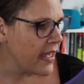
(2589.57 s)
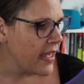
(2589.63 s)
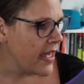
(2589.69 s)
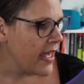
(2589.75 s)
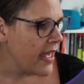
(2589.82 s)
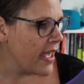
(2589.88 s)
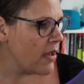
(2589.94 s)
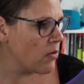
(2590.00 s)

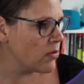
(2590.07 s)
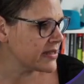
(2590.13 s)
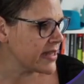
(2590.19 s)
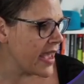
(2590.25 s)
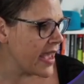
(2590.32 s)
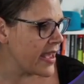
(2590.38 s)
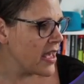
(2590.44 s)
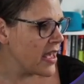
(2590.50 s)
it will
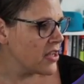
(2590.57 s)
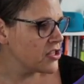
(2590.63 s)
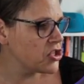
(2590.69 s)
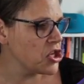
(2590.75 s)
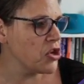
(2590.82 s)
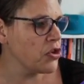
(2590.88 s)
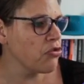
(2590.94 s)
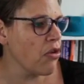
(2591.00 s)
say, do
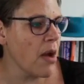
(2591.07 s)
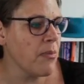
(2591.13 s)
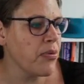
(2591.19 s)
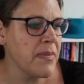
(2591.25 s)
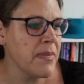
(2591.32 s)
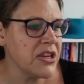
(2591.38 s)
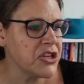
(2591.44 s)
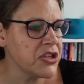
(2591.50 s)
you grant
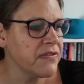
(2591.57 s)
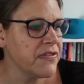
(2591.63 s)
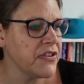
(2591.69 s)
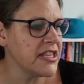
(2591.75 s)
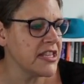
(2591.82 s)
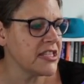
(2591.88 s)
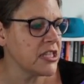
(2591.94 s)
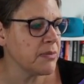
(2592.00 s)
permission for
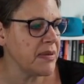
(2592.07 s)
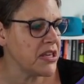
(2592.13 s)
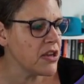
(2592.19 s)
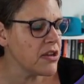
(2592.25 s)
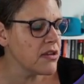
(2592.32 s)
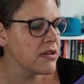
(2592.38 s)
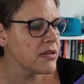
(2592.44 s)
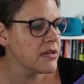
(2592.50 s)
this to be
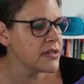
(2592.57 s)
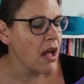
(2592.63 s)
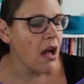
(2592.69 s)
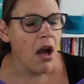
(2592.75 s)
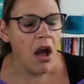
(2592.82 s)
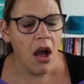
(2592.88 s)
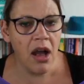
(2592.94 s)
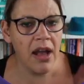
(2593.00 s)
used?
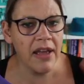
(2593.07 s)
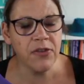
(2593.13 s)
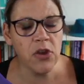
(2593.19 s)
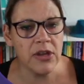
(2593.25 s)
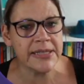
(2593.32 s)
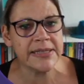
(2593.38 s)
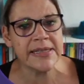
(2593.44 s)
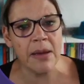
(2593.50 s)
I've
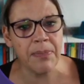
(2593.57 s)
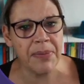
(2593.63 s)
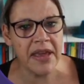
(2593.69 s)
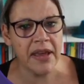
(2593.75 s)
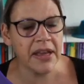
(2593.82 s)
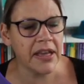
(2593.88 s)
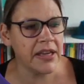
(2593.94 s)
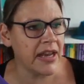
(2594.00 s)
got a
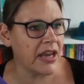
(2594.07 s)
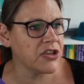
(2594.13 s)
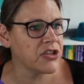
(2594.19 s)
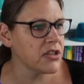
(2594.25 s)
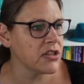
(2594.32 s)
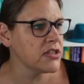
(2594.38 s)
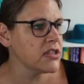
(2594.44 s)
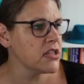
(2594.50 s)
Zapier
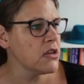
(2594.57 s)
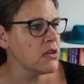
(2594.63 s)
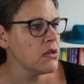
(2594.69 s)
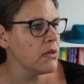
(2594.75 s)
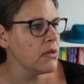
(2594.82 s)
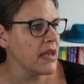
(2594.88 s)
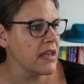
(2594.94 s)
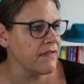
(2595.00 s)
connection
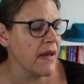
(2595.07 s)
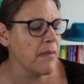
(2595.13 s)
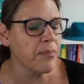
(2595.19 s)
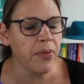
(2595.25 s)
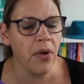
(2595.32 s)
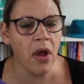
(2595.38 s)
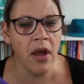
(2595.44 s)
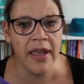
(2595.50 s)
to
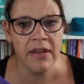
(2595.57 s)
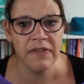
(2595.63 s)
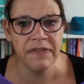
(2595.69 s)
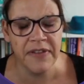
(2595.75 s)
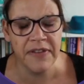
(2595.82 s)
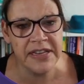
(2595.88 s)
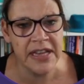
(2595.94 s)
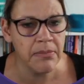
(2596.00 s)
Eventbrite
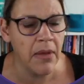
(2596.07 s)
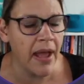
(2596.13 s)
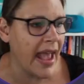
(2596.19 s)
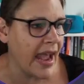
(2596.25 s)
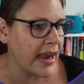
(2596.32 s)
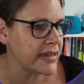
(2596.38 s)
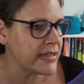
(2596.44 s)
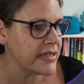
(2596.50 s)
feeding my
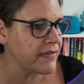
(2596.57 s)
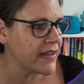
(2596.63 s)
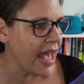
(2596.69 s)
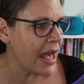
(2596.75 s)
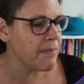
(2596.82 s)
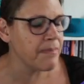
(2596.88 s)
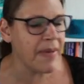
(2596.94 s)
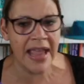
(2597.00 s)
Active
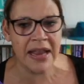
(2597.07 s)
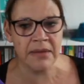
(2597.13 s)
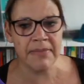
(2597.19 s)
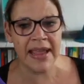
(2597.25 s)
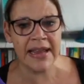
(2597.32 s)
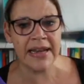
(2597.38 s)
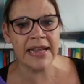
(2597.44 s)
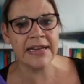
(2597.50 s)
Campaign
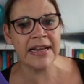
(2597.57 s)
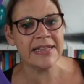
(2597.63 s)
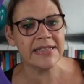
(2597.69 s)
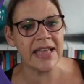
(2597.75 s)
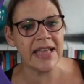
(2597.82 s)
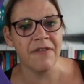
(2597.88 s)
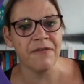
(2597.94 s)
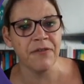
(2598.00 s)
mailing list,
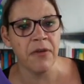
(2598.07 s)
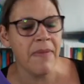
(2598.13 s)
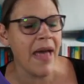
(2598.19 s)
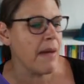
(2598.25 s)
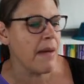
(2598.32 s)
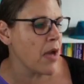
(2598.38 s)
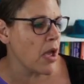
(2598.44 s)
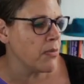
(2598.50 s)
and from
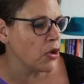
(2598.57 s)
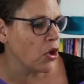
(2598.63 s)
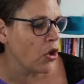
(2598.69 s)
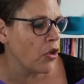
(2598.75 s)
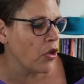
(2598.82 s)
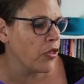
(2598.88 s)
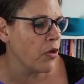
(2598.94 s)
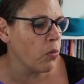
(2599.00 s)
that moment
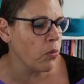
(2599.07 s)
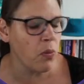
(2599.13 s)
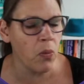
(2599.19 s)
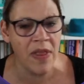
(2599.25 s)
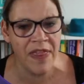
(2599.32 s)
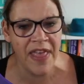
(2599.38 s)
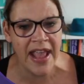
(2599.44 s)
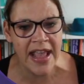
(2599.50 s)
on,
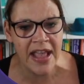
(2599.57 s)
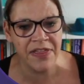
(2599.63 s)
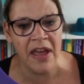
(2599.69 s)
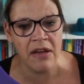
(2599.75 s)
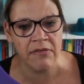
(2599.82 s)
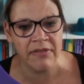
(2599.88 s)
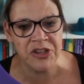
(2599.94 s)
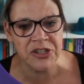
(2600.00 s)
when they hit
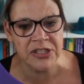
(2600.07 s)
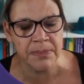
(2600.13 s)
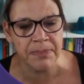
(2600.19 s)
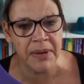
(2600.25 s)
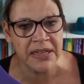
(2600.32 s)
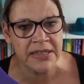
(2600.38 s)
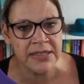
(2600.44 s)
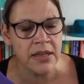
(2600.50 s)
that register
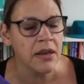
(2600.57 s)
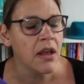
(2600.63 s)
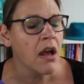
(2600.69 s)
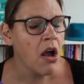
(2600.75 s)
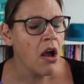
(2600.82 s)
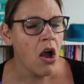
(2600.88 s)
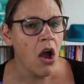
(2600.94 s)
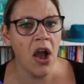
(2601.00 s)
button,
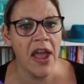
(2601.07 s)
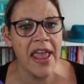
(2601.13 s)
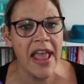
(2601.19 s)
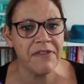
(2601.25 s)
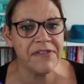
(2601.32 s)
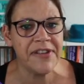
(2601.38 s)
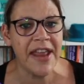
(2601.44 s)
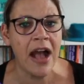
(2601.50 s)
I
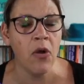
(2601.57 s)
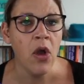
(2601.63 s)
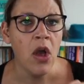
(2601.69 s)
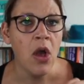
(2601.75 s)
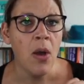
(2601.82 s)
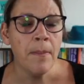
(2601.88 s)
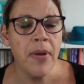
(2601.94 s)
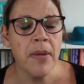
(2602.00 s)
have now
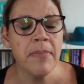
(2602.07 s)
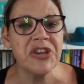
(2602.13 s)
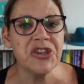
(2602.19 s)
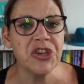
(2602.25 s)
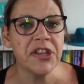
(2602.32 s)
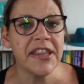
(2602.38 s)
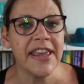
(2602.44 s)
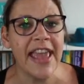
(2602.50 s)

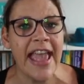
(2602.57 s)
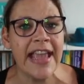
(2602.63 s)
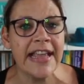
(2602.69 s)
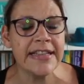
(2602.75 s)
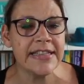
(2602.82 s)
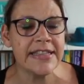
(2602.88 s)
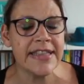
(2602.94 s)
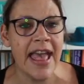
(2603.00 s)
permission
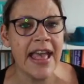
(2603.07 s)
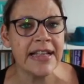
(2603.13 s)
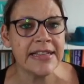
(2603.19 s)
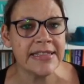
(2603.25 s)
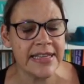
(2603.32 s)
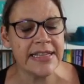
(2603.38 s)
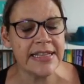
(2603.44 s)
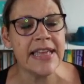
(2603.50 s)
gained their
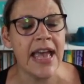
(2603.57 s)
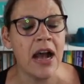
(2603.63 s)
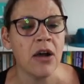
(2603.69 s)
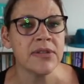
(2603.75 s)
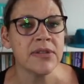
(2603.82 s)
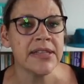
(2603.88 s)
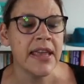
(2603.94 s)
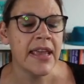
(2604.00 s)

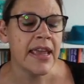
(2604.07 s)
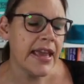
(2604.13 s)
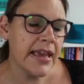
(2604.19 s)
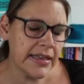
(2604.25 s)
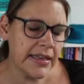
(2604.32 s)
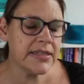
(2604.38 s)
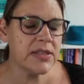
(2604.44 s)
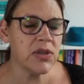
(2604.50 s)
details
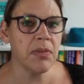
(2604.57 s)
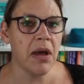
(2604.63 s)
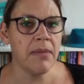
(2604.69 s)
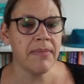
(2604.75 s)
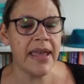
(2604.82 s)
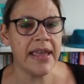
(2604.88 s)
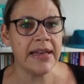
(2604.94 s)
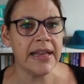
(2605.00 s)
into my
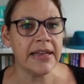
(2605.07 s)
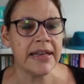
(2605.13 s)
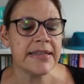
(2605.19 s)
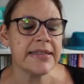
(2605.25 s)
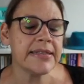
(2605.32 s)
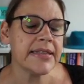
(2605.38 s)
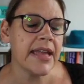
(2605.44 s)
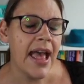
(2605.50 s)
mailing
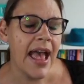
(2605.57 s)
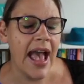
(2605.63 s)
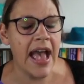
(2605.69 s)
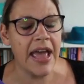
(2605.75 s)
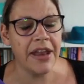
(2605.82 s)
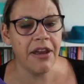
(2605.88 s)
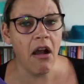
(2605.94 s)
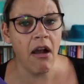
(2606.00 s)
list,
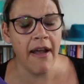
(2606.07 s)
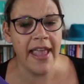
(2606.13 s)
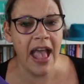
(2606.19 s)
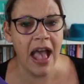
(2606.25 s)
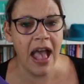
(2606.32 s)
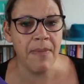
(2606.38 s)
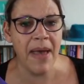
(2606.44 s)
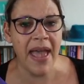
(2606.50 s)
and I
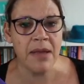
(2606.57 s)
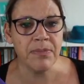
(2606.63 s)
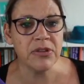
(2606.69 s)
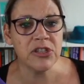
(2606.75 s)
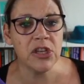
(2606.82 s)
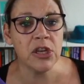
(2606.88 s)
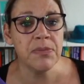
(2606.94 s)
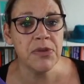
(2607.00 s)
am able
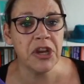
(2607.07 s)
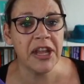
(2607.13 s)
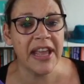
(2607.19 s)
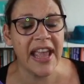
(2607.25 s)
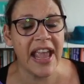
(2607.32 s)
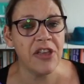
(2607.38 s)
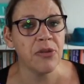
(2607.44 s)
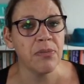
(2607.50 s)
to
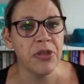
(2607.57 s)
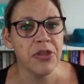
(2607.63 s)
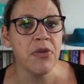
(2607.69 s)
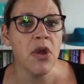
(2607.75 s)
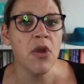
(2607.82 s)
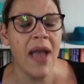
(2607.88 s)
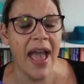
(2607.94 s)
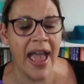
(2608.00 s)
communicate them
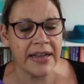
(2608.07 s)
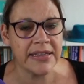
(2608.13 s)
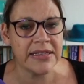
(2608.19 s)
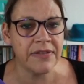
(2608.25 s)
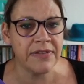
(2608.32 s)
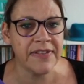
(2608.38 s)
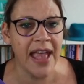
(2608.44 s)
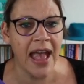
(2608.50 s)
through
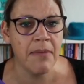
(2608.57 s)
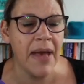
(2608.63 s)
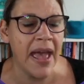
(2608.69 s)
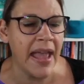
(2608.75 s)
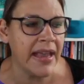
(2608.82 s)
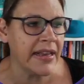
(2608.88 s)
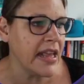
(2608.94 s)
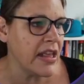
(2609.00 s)
Active
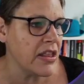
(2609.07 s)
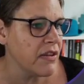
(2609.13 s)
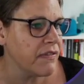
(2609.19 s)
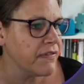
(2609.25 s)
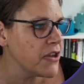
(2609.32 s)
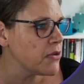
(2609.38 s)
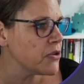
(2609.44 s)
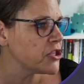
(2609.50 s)
Campaign in the
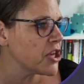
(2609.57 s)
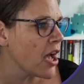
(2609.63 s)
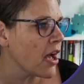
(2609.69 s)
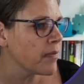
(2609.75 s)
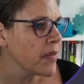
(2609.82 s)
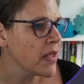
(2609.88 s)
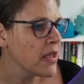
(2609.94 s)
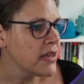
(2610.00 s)
future.
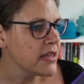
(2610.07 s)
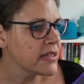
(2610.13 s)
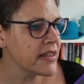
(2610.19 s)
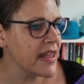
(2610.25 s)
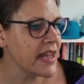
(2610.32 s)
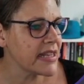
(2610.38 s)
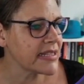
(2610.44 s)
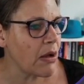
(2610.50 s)
So
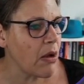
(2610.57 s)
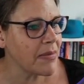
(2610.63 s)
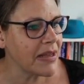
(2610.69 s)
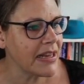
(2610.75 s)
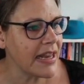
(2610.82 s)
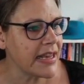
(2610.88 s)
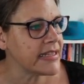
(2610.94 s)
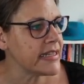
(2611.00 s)
that's how I'm
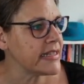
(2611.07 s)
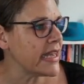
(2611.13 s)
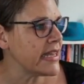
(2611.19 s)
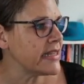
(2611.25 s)
collecting data